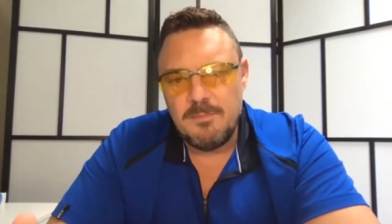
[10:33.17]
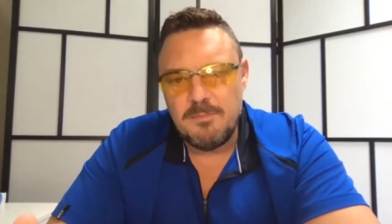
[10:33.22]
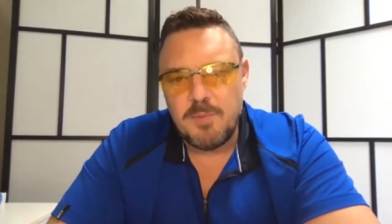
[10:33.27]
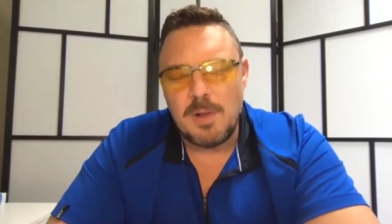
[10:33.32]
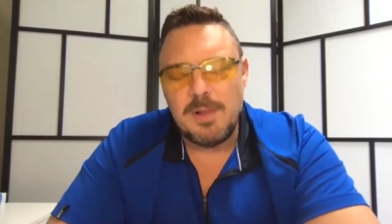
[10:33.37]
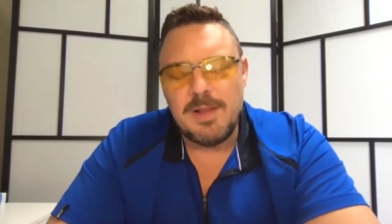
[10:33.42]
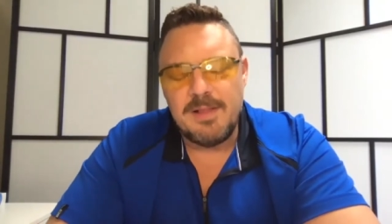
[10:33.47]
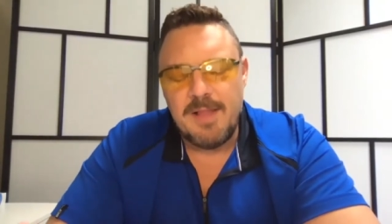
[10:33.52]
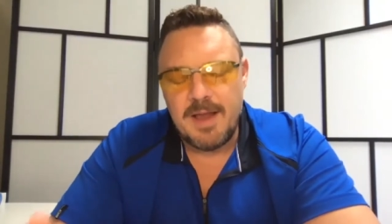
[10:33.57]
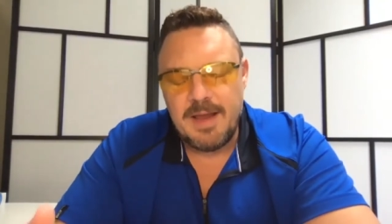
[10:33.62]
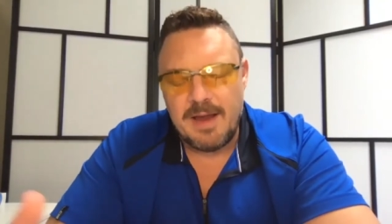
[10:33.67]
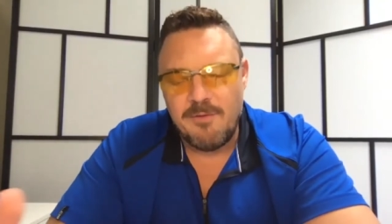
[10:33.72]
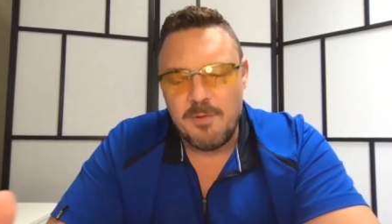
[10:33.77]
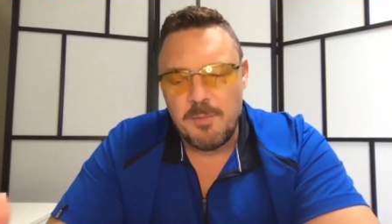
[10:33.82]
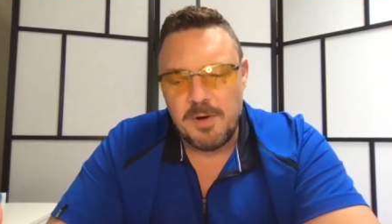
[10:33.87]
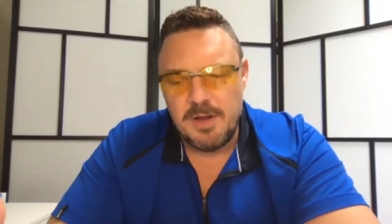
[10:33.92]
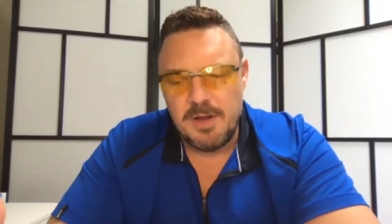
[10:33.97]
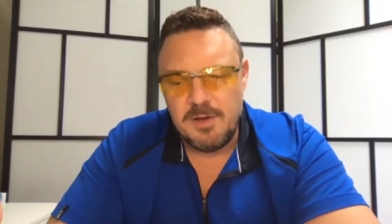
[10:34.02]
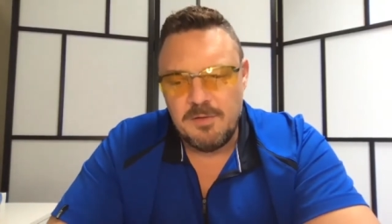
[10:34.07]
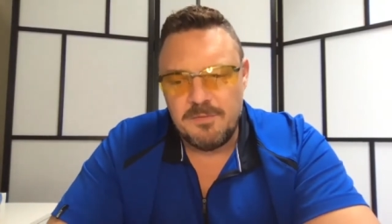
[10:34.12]
probably like
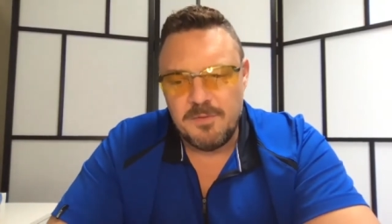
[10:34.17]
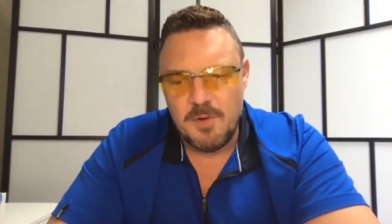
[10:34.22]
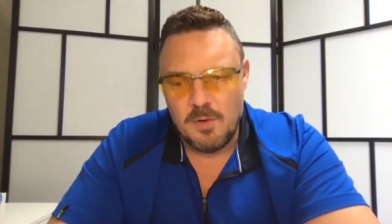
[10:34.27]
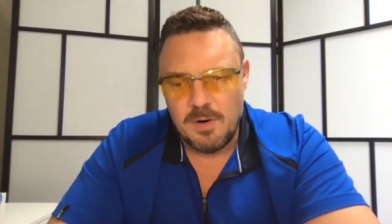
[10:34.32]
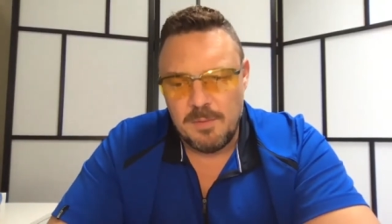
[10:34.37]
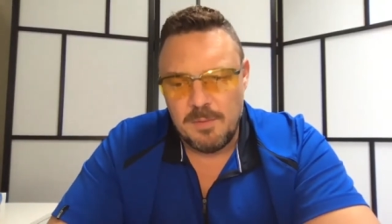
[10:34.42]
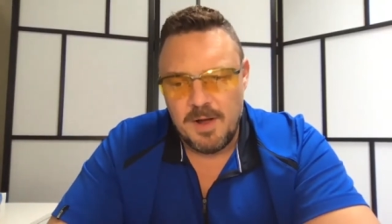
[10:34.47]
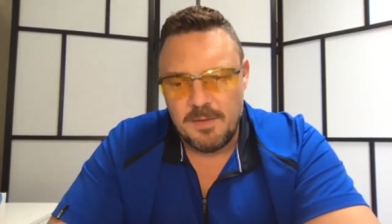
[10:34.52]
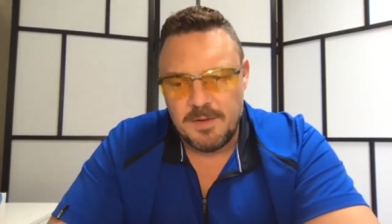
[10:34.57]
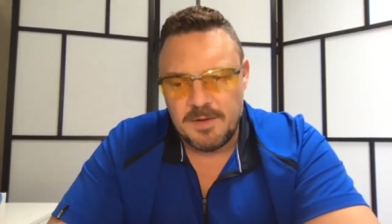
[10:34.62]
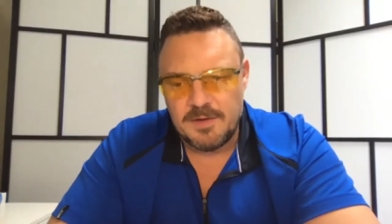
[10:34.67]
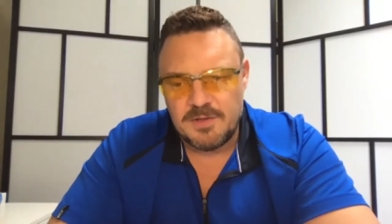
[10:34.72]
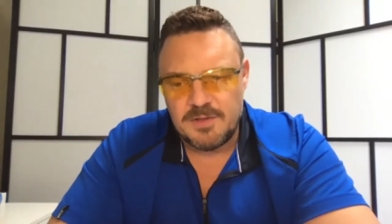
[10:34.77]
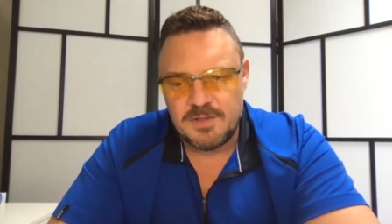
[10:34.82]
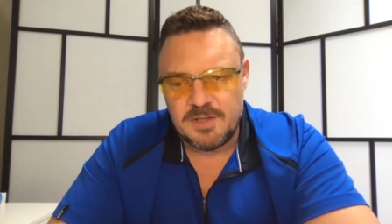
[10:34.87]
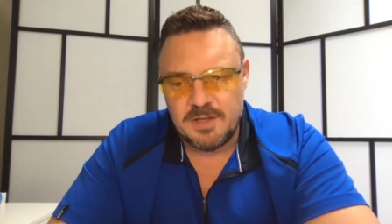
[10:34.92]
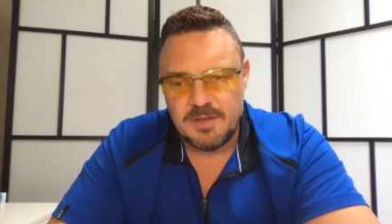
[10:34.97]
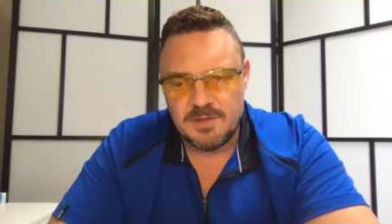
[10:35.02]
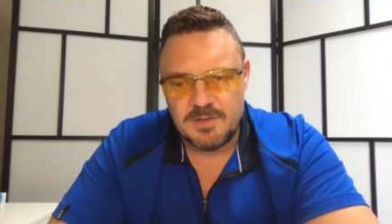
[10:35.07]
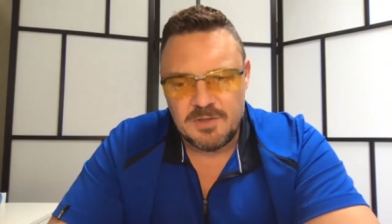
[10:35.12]
everybody, you've known about this
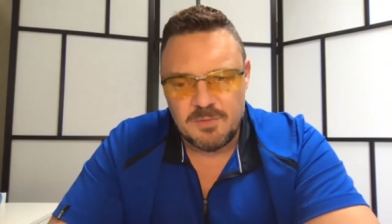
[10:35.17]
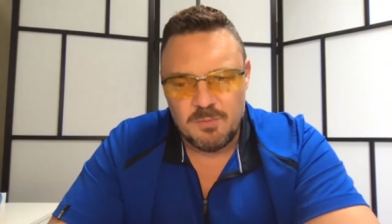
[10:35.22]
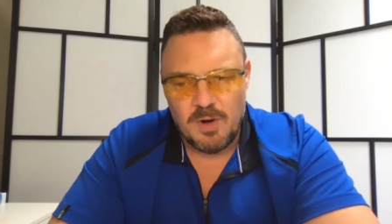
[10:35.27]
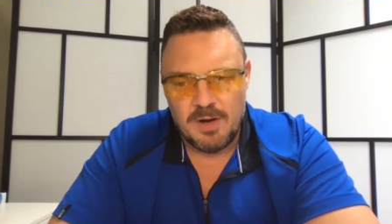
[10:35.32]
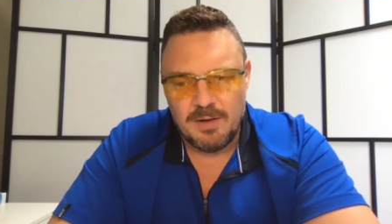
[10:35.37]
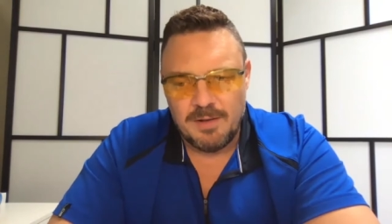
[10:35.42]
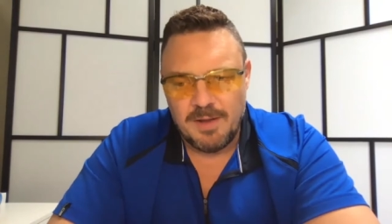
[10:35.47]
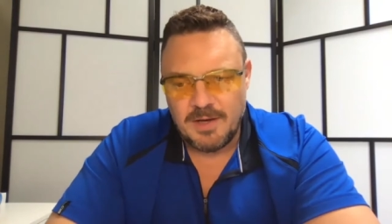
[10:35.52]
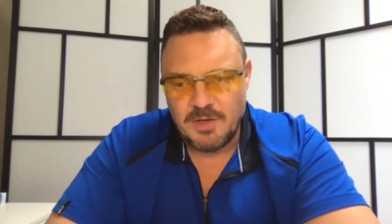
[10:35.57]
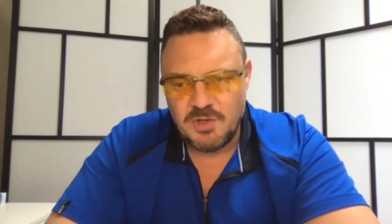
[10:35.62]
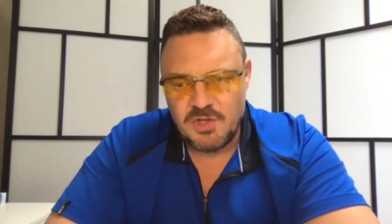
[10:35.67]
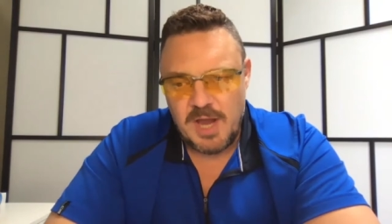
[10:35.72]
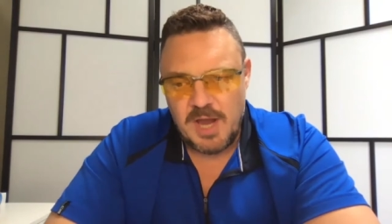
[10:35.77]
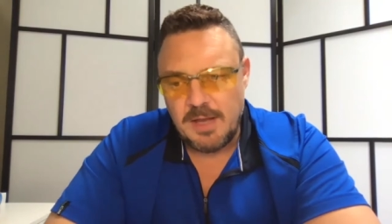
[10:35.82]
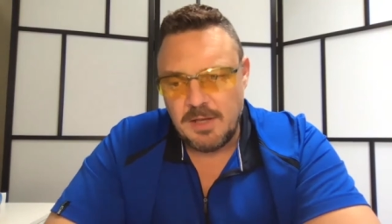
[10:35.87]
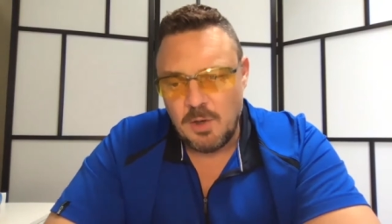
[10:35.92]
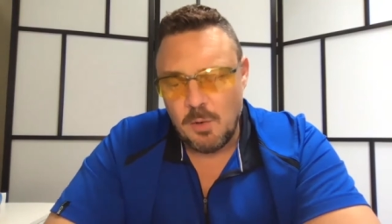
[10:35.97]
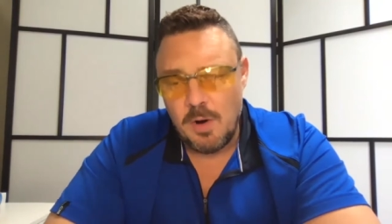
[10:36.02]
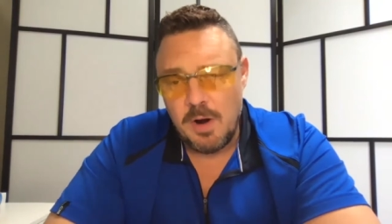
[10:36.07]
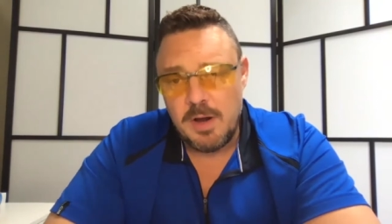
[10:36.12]
since what, like
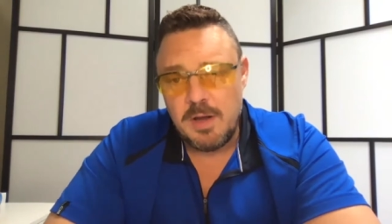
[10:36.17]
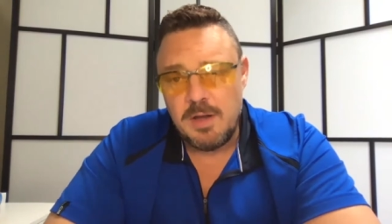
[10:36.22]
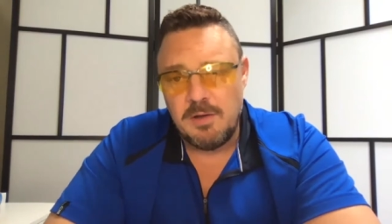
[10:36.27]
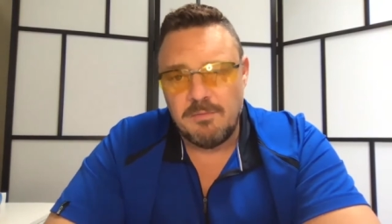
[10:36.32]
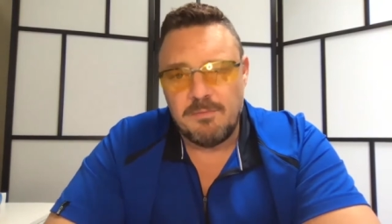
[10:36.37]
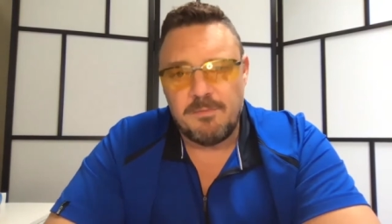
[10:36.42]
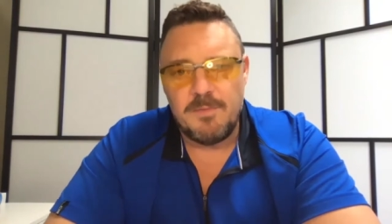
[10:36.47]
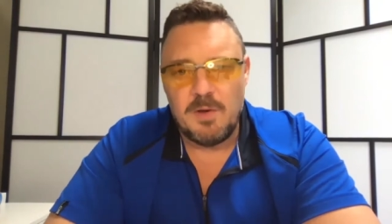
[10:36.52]
January?